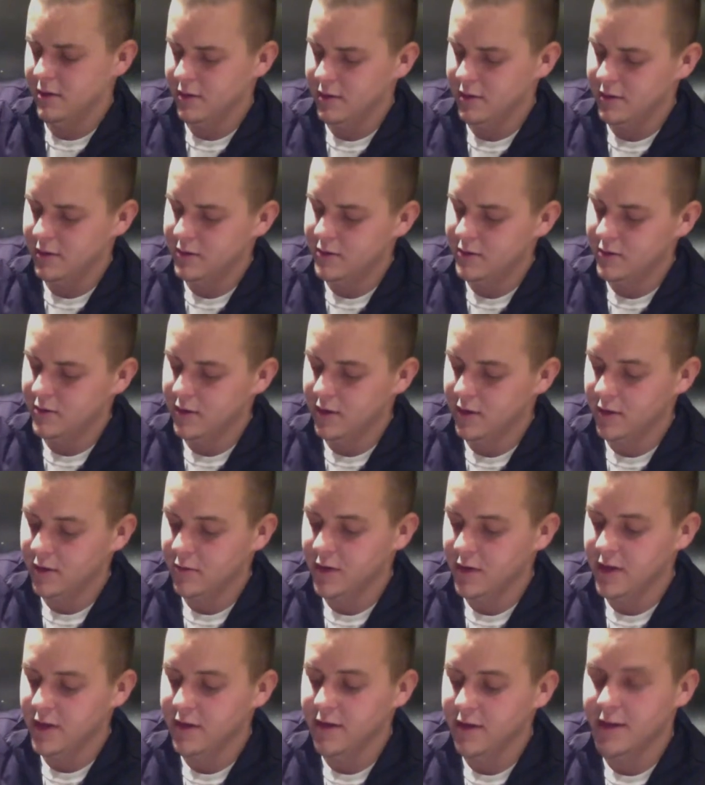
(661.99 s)
And to
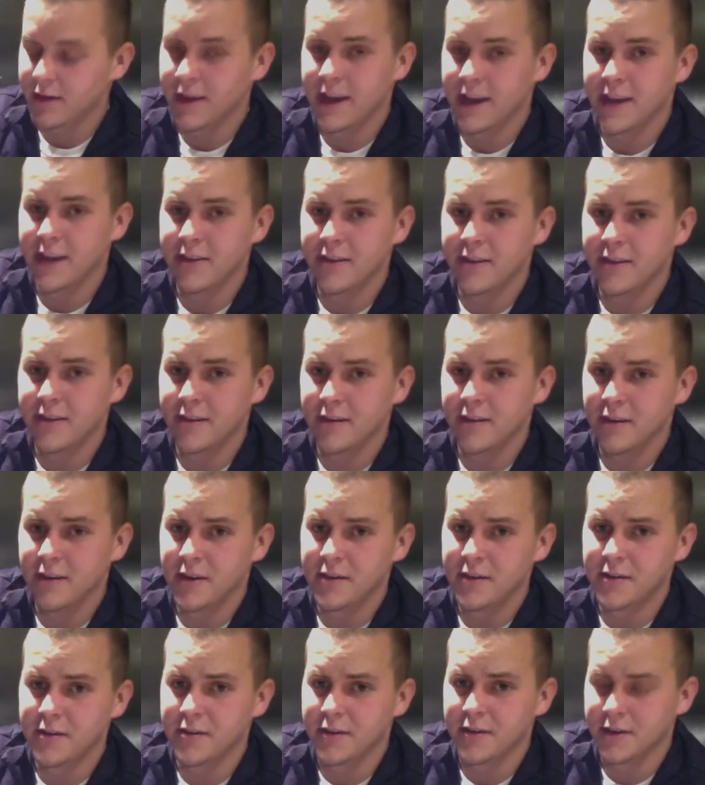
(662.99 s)
Colombia, they're going to add their
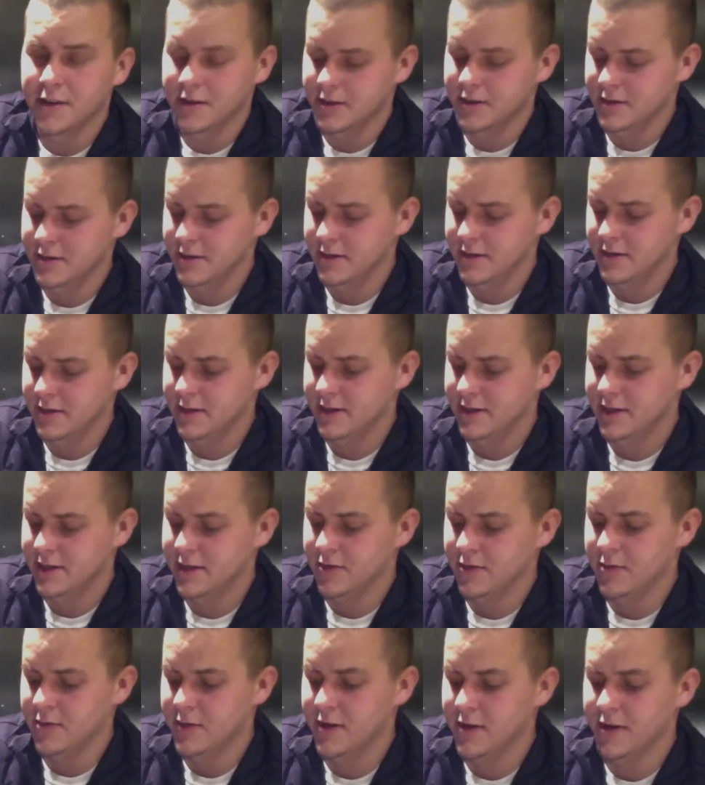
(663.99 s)
other
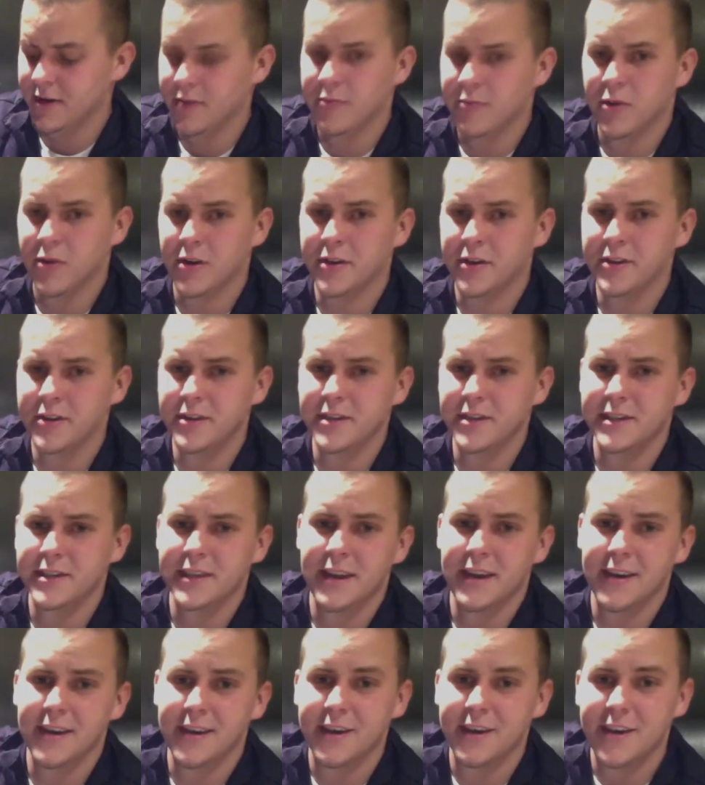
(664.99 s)
South American
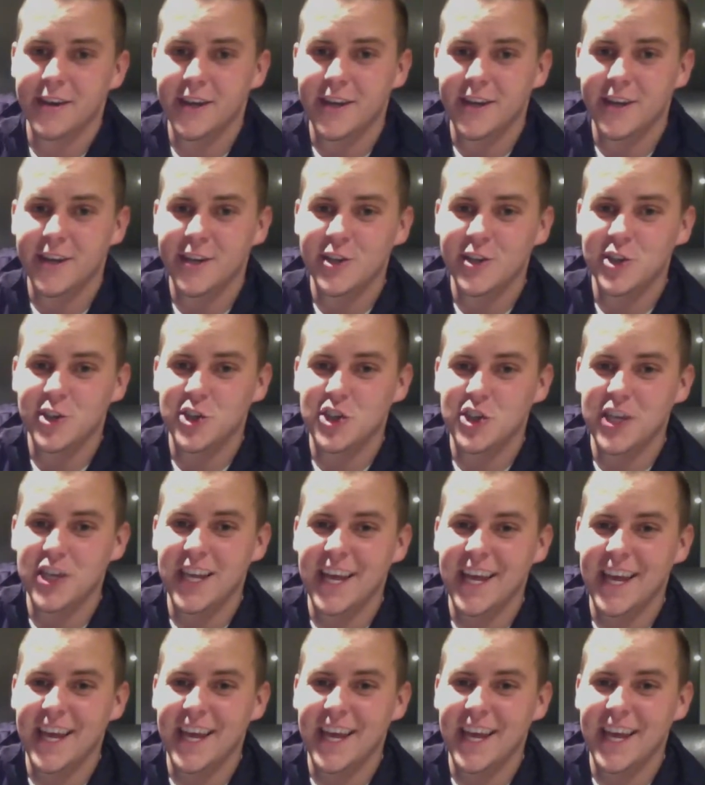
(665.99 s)
partners, Chile!